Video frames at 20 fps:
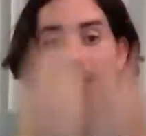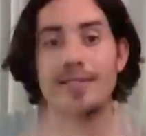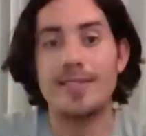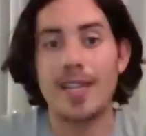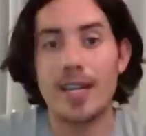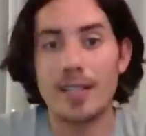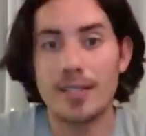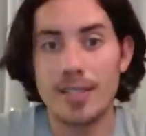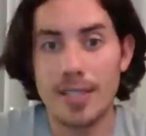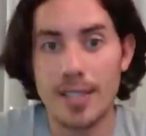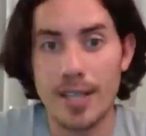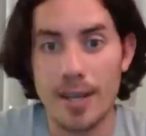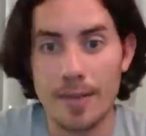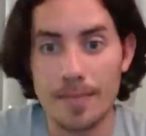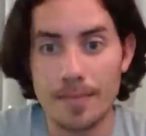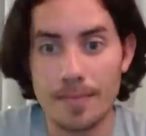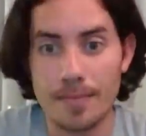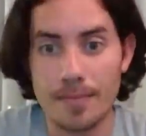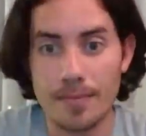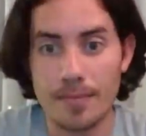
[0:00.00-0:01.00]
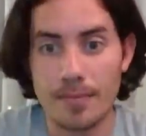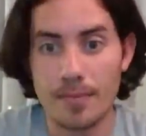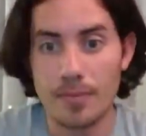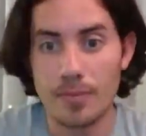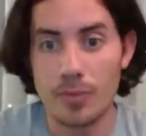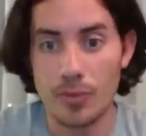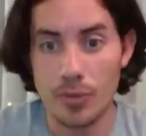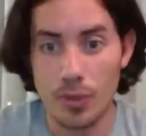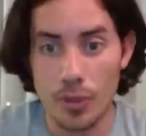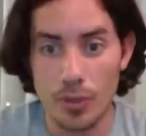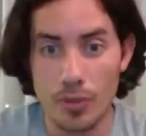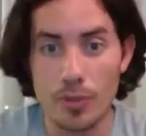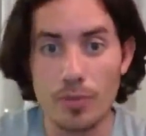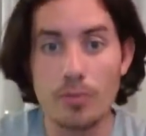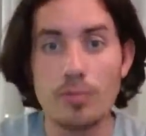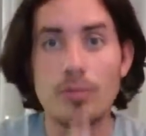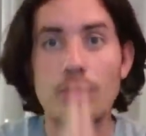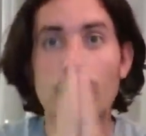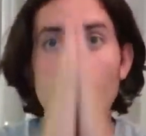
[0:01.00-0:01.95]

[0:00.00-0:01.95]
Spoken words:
Antarctica to